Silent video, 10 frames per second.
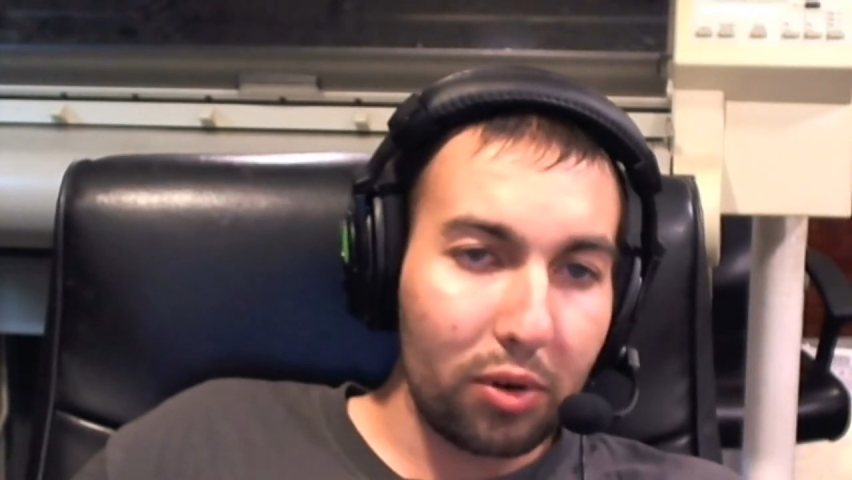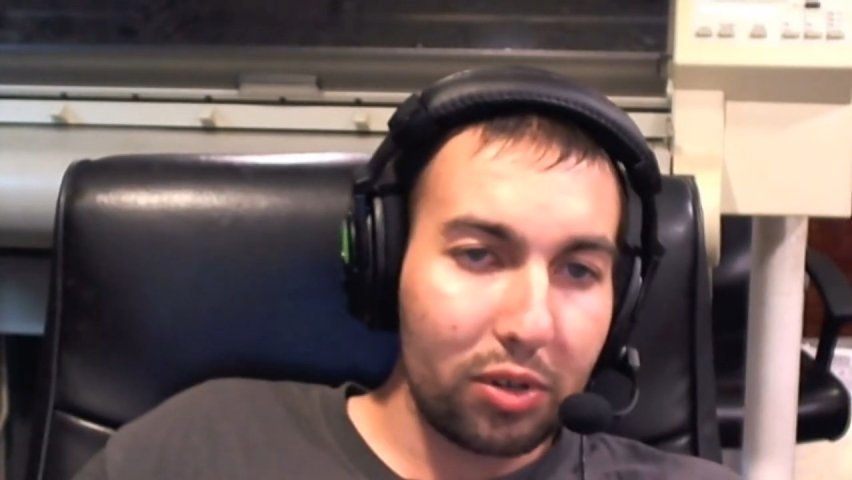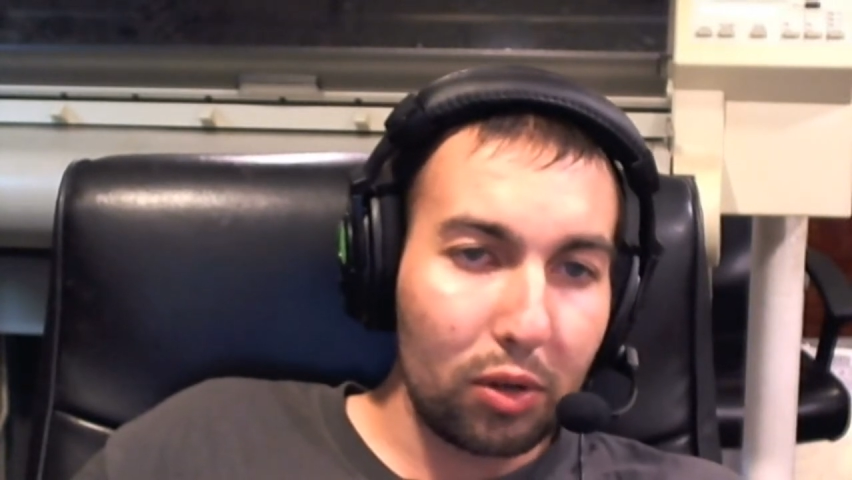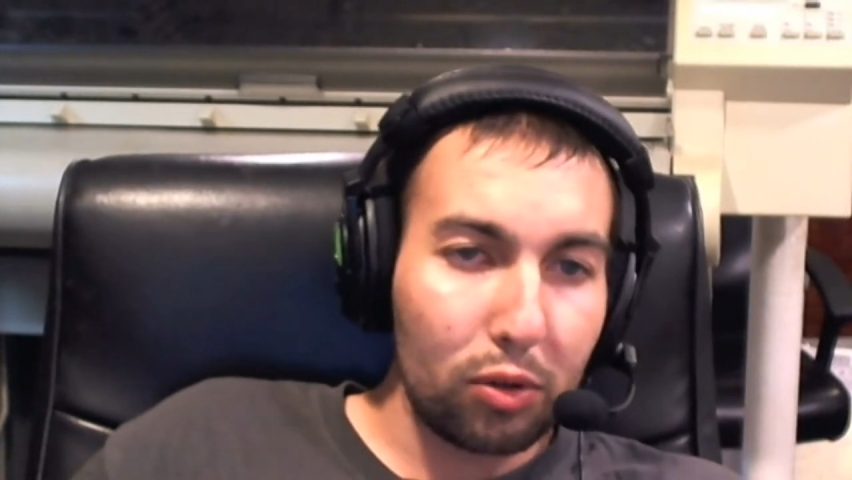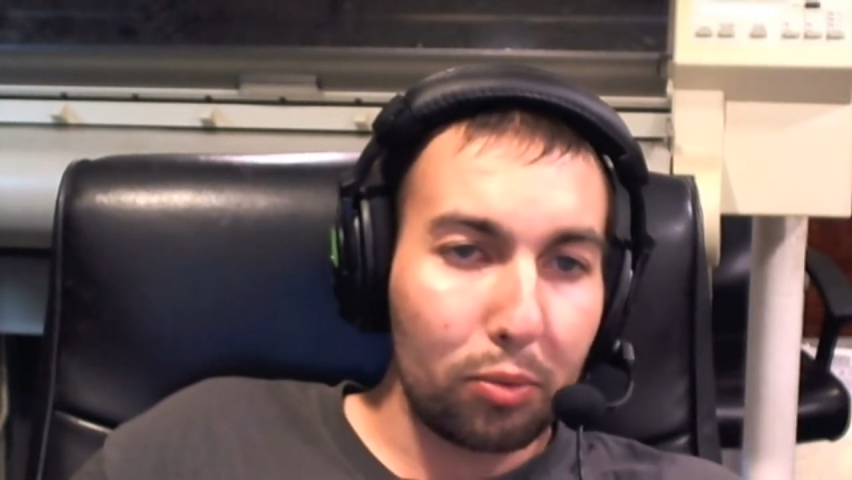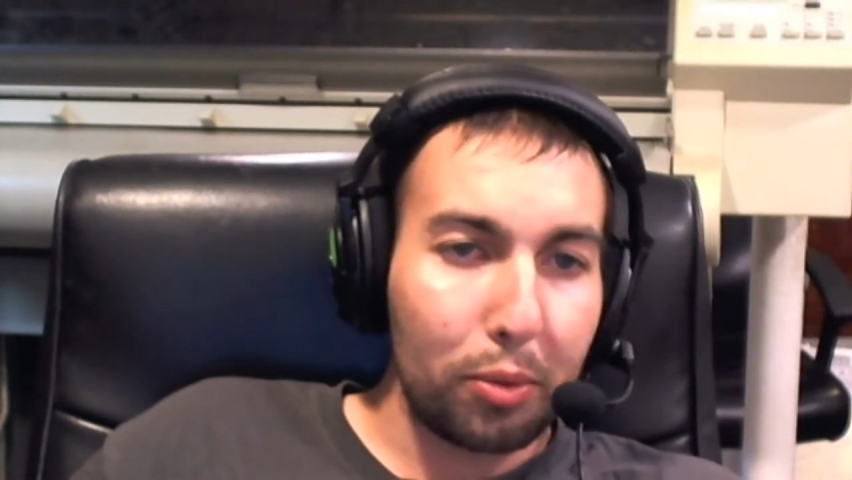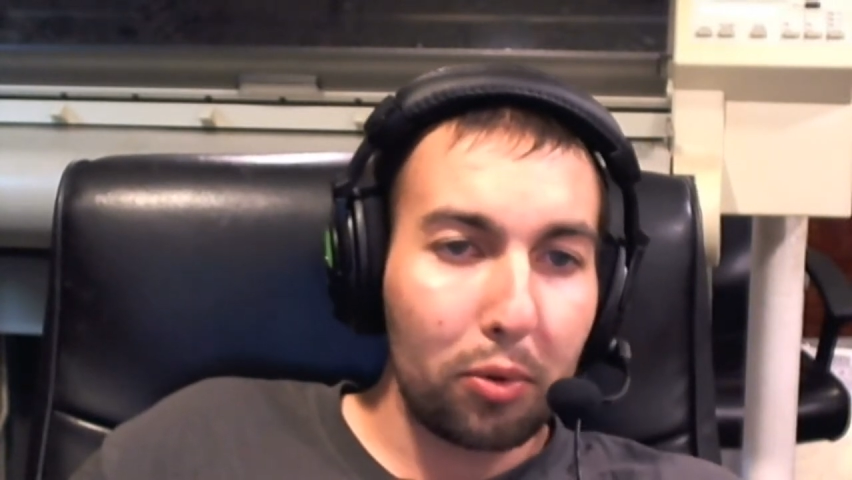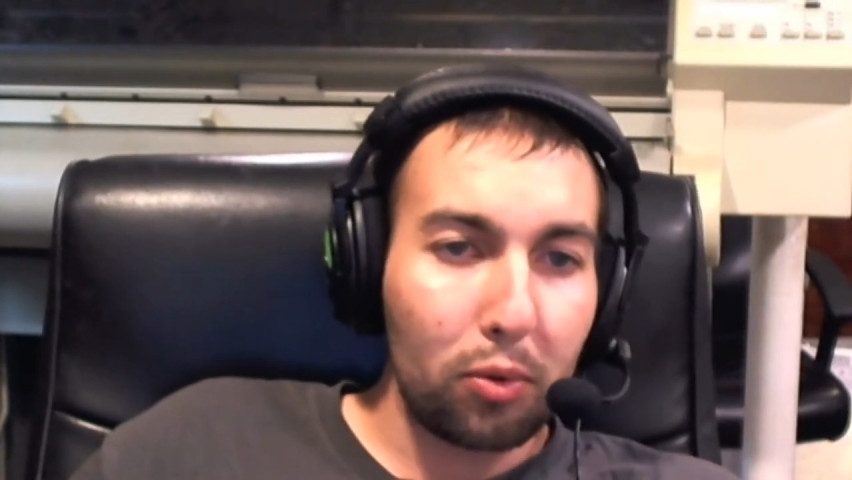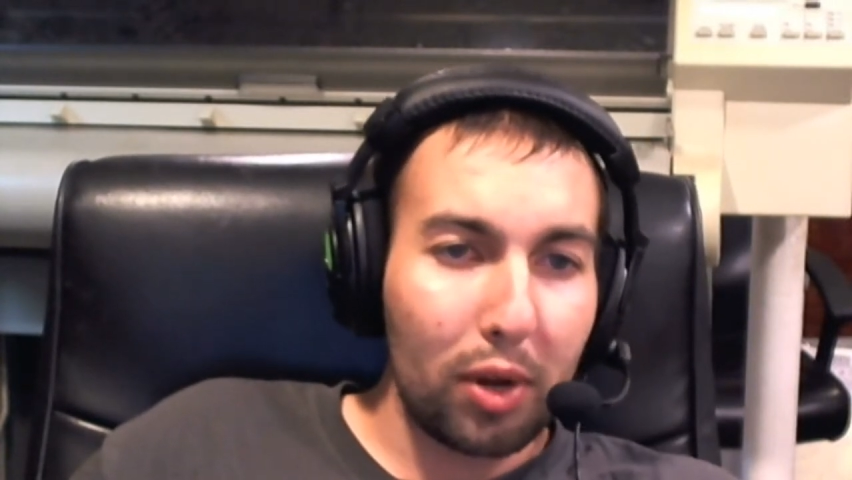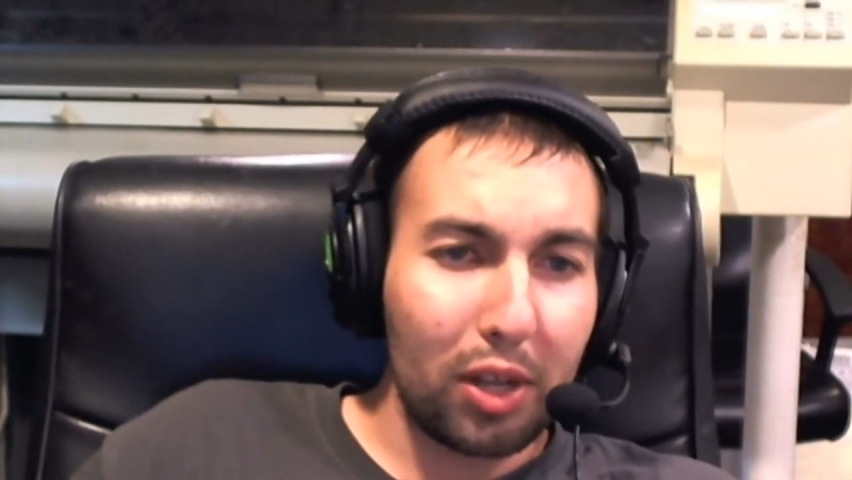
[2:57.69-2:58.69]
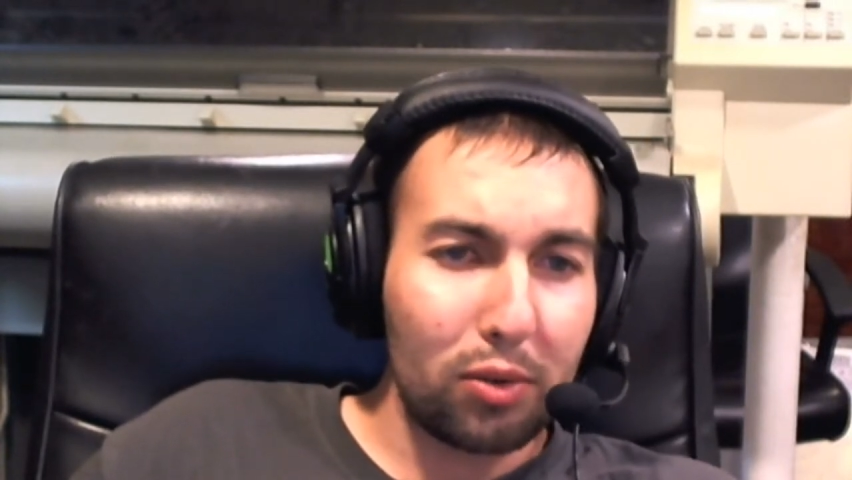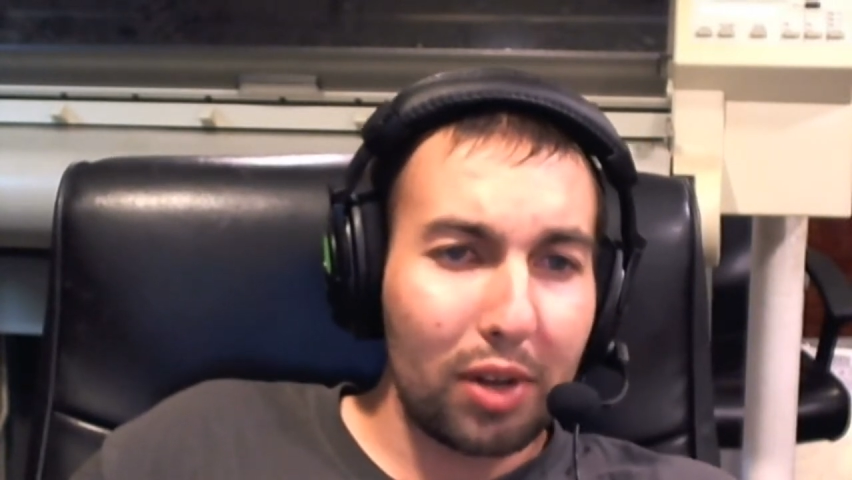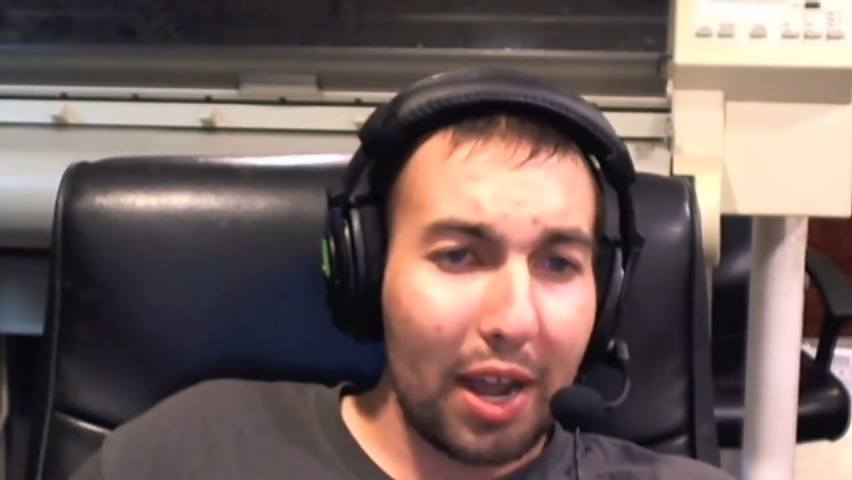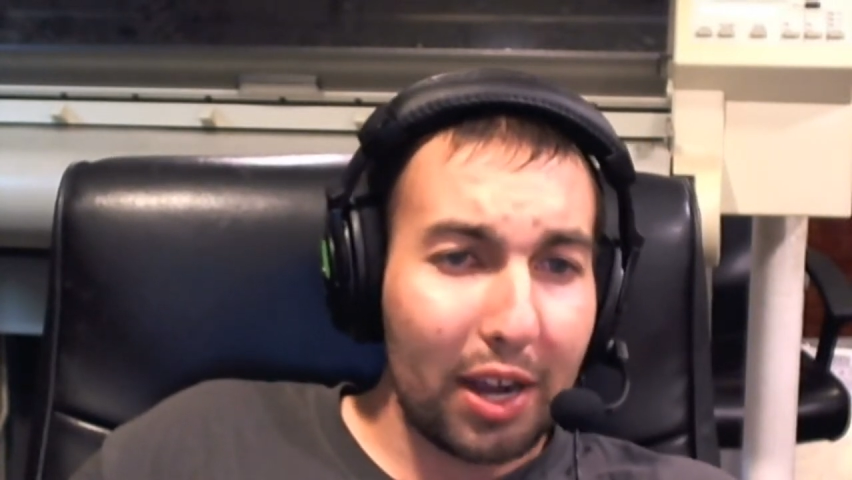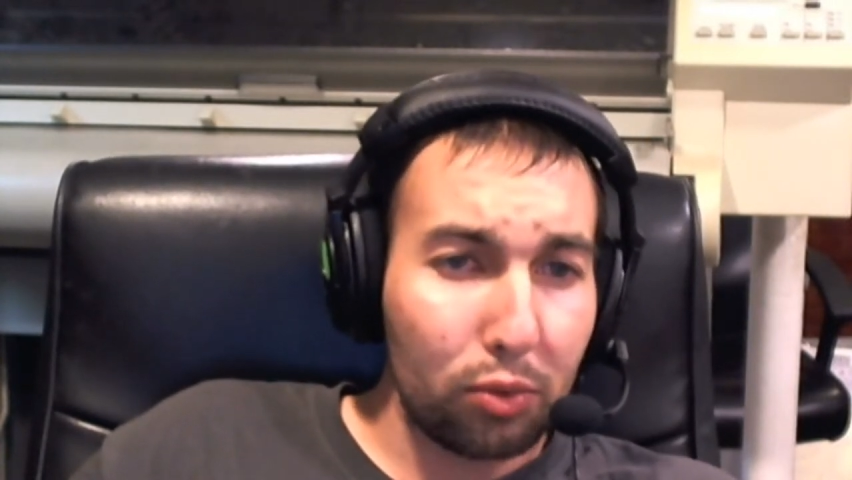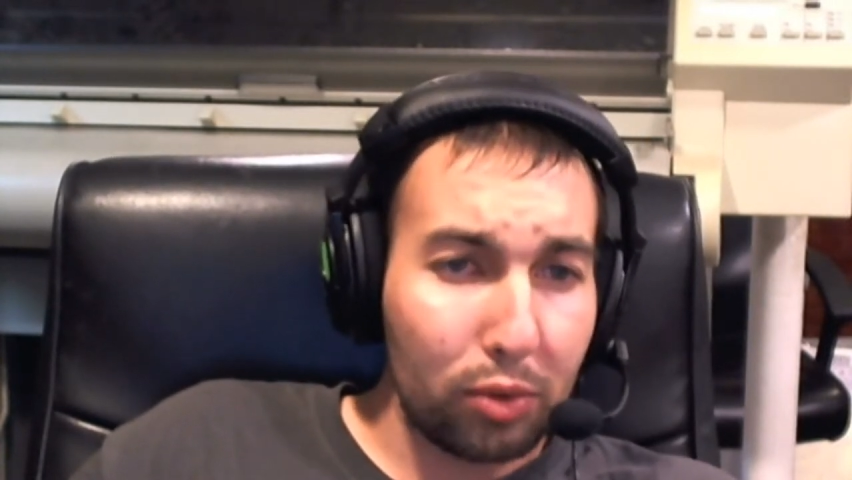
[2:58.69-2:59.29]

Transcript: the older people want to use an actual